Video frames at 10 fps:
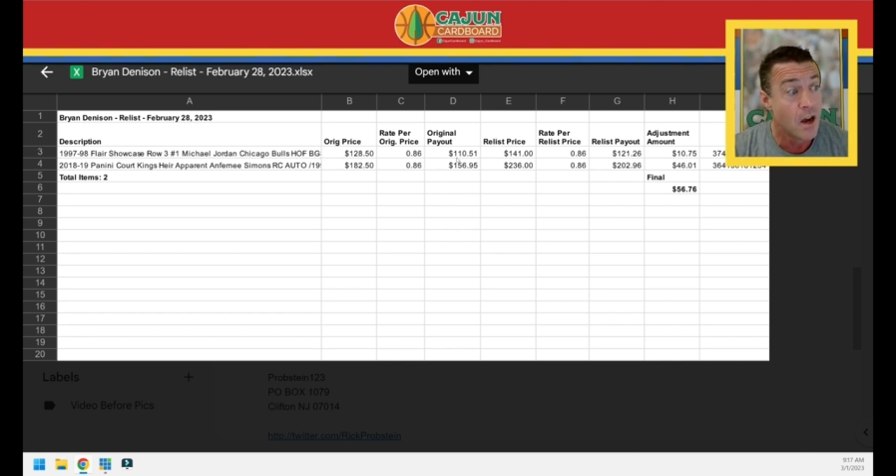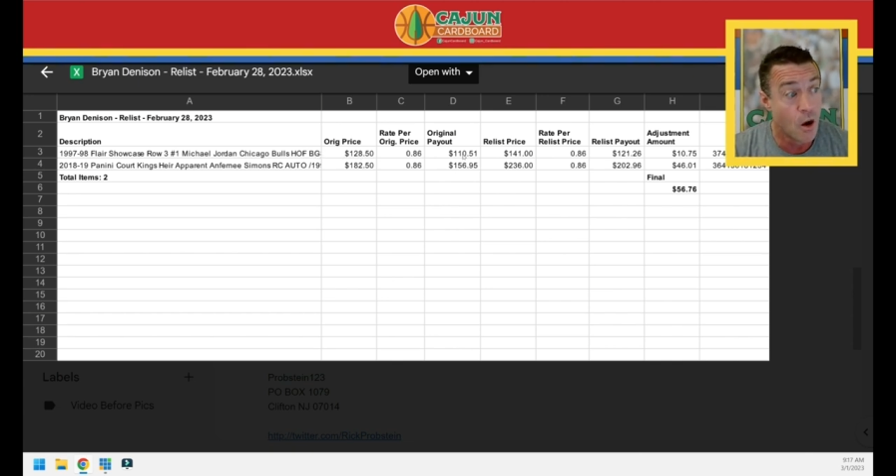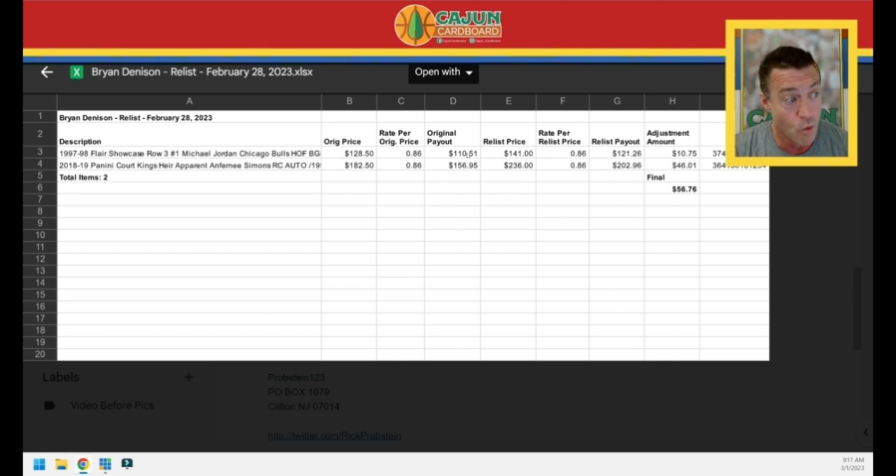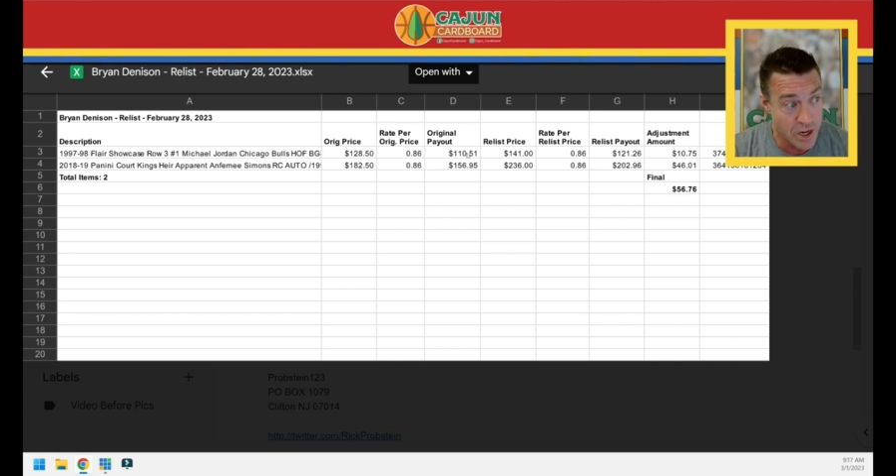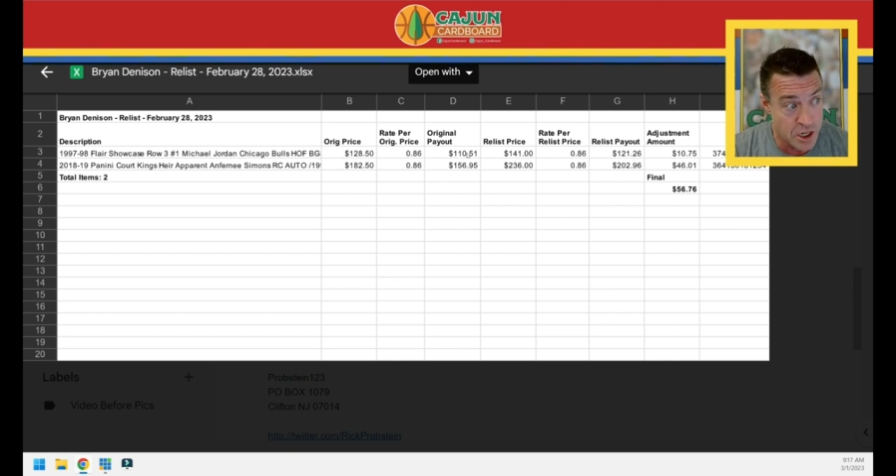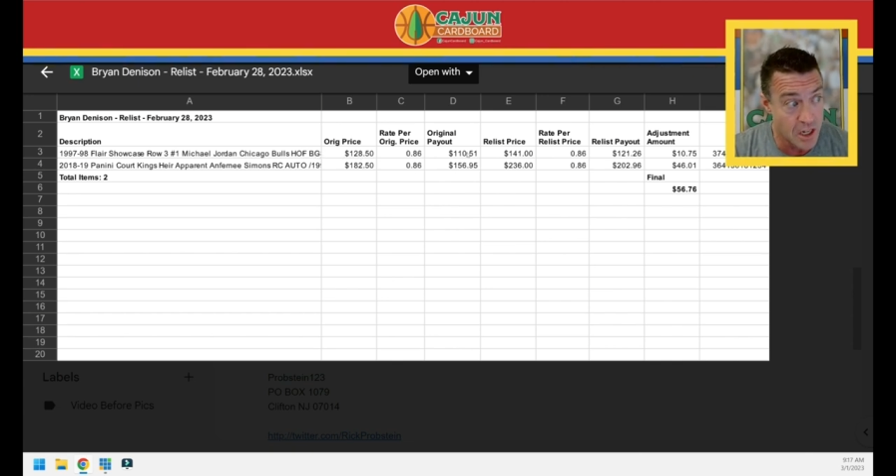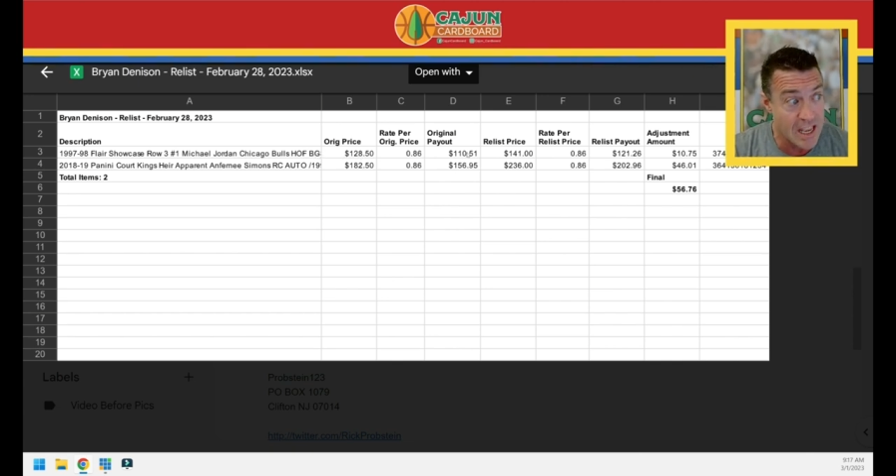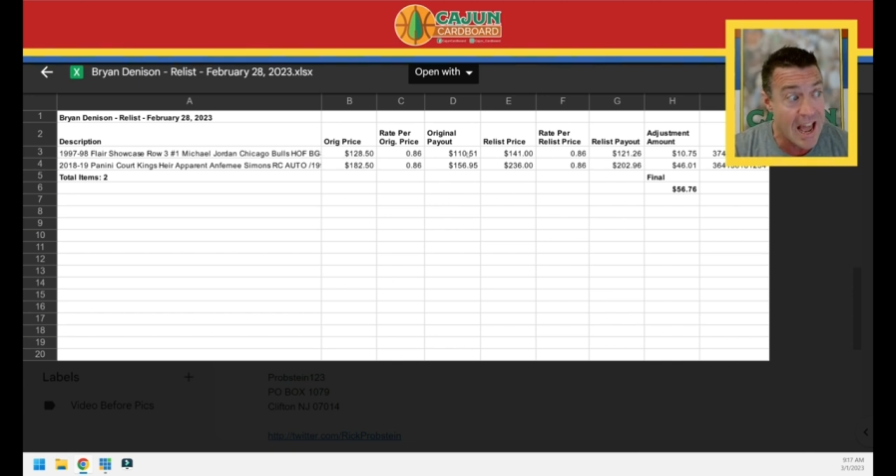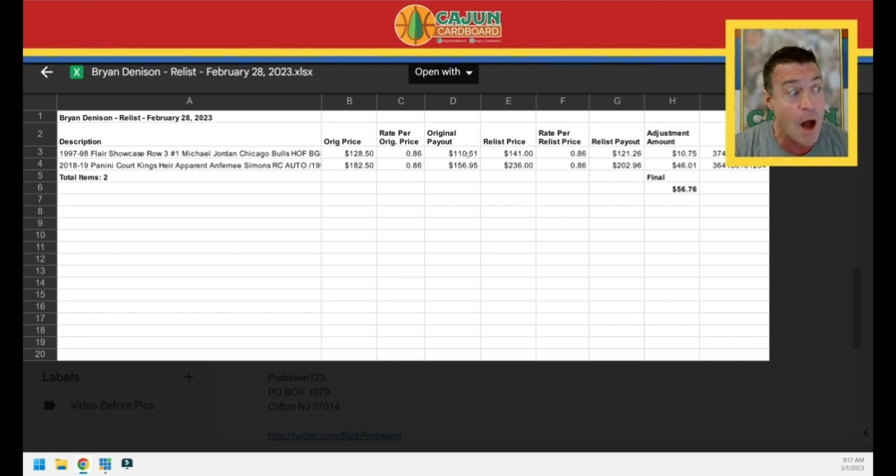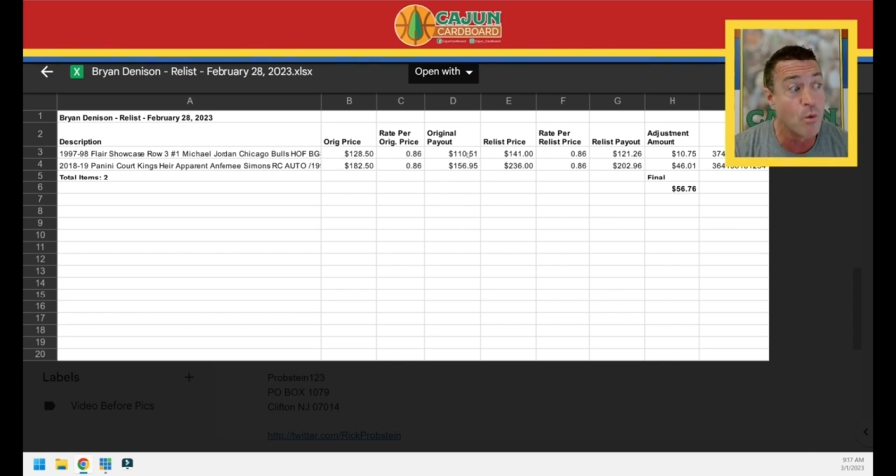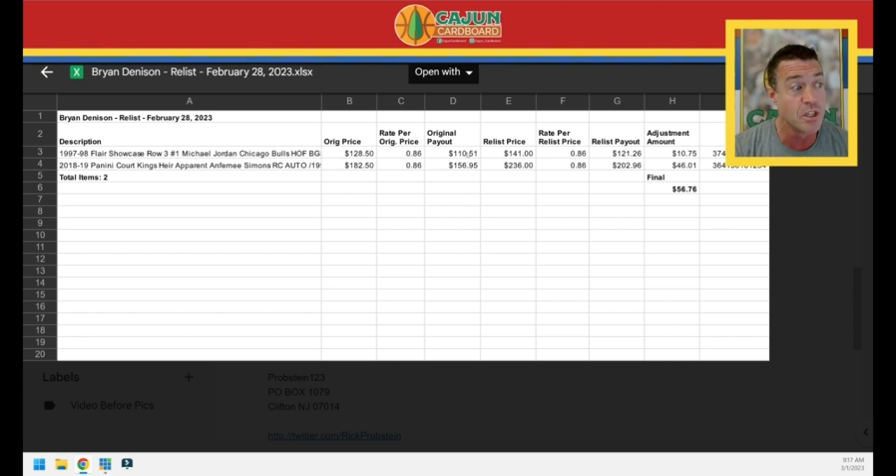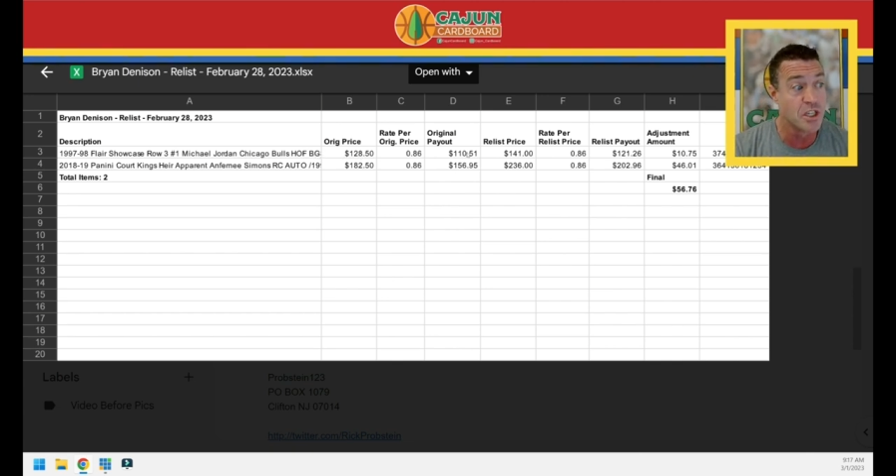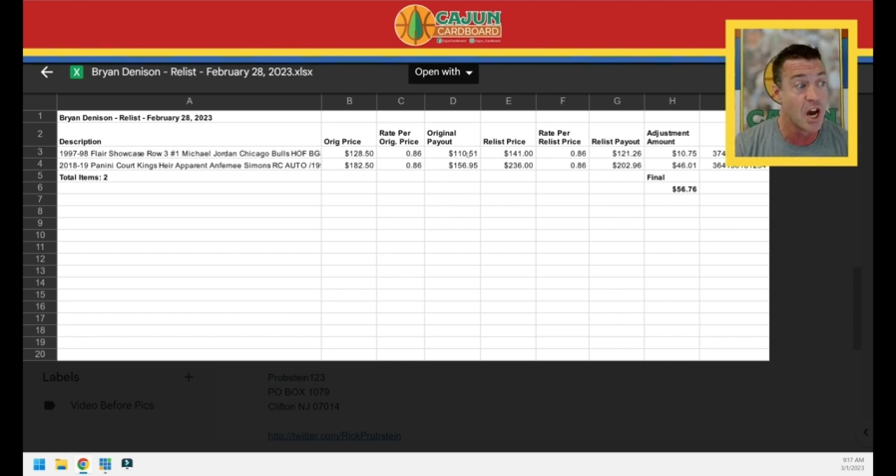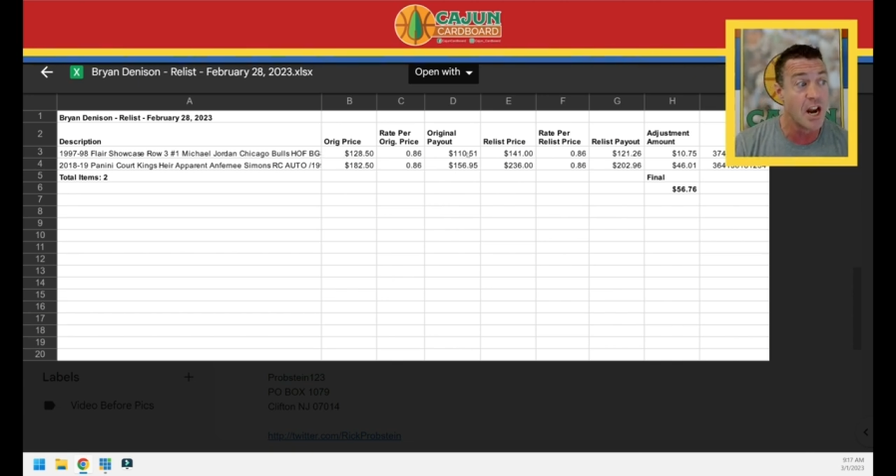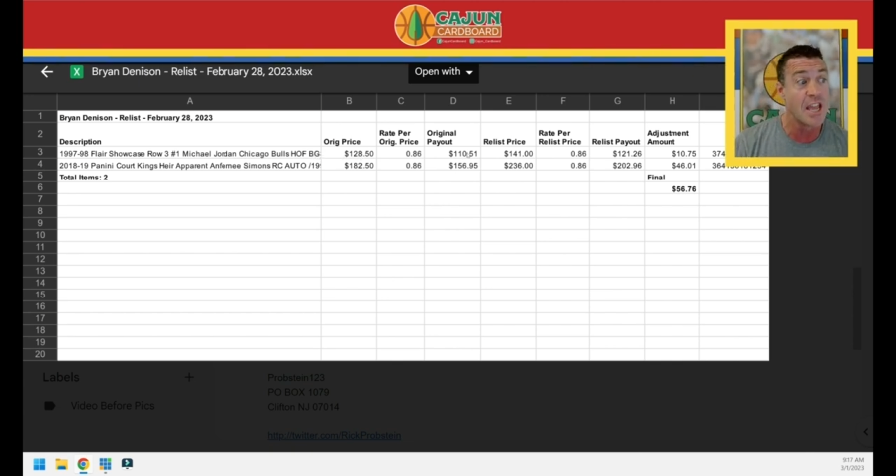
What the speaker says: Originally, I was going